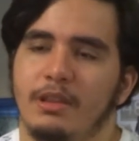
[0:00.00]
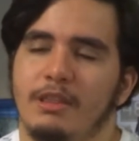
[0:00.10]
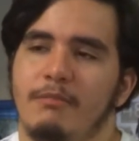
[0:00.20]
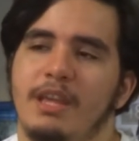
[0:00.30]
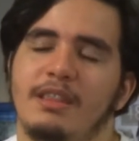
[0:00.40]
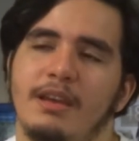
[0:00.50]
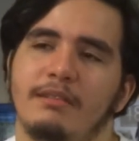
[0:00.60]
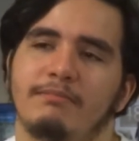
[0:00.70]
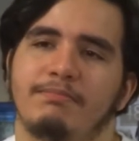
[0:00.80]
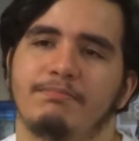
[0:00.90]
The man that
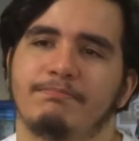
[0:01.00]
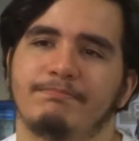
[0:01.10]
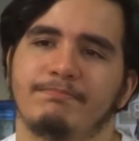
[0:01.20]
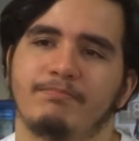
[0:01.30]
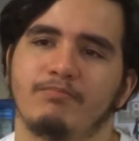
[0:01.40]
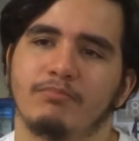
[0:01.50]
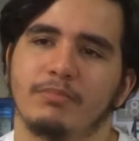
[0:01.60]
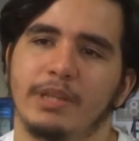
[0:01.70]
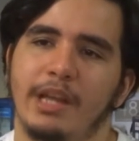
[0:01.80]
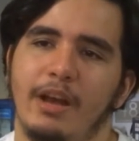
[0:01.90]

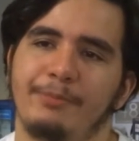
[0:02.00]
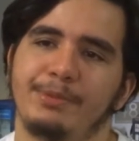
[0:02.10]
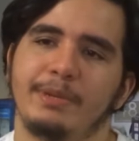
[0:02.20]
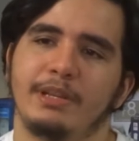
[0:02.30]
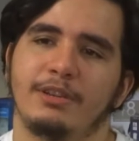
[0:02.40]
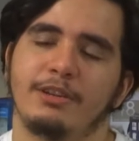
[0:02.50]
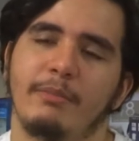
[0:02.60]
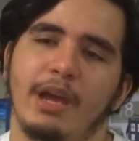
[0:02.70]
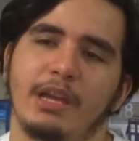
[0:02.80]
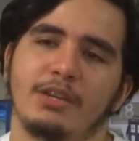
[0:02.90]
helped me learn
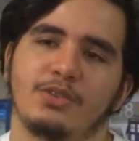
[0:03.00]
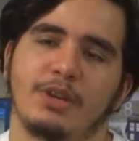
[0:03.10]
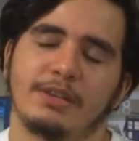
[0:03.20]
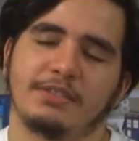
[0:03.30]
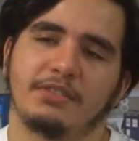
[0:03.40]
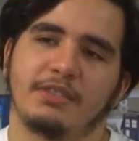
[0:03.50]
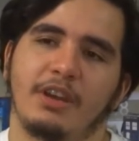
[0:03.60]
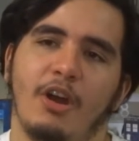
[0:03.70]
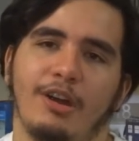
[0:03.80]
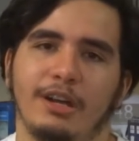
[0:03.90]
my interests in
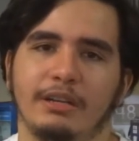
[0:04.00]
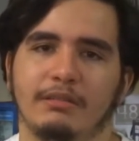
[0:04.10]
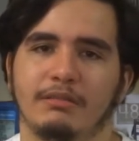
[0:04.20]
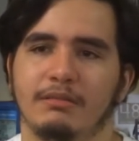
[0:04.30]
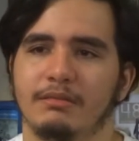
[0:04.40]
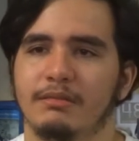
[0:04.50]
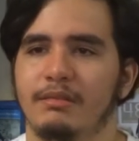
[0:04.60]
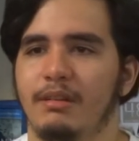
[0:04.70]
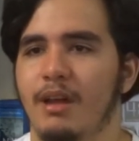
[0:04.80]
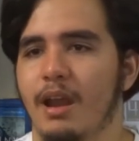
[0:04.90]
art
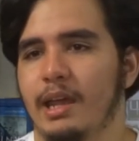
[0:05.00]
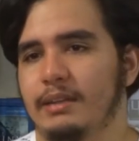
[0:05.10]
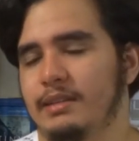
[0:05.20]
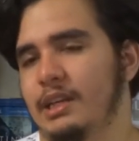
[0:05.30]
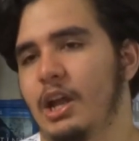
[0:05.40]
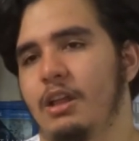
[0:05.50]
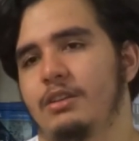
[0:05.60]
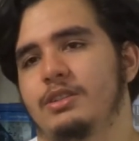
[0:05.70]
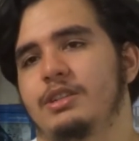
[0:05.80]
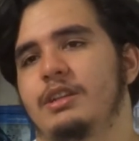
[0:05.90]
and
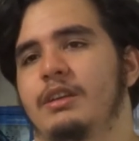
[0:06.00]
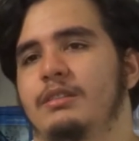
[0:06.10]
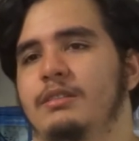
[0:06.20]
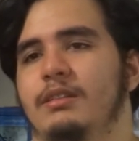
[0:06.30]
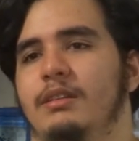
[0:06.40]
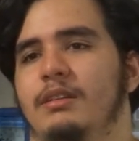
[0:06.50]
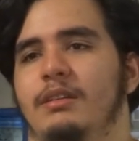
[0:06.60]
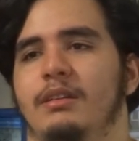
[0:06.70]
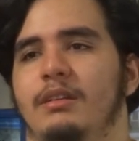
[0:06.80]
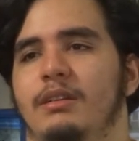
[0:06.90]
technology and
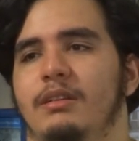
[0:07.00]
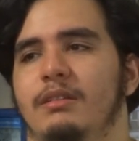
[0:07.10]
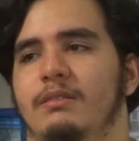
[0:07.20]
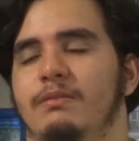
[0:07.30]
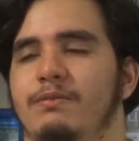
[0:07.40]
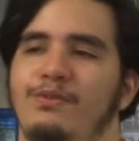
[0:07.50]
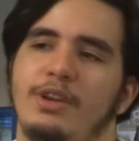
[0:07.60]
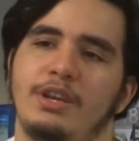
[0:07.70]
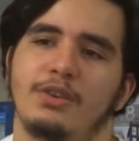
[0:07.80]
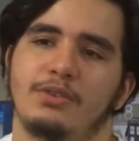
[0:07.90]

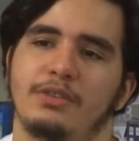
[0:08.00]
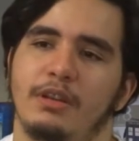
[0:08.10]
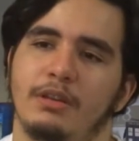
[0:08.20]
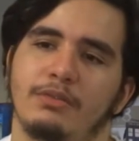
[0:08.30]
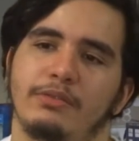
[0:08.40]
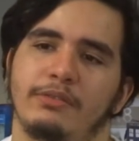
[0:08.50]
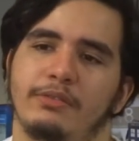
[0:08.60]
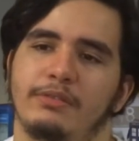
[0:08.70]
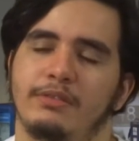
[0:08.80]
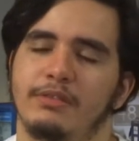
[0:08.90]
video stuff.